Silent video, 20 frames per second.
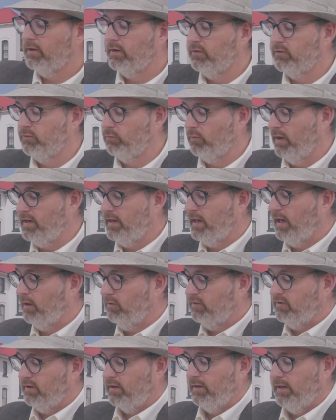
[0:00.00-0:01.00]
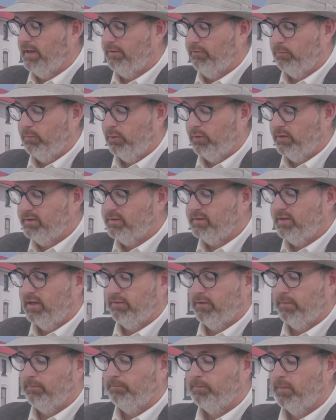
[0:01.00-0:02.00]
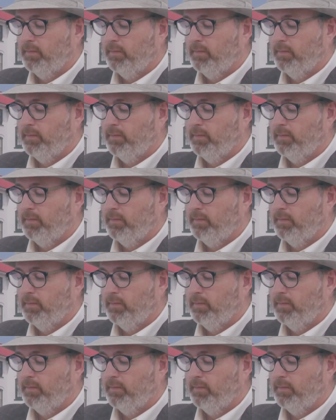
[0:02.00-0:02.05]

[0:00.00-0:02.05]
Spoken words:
Is right now it's at 11.7.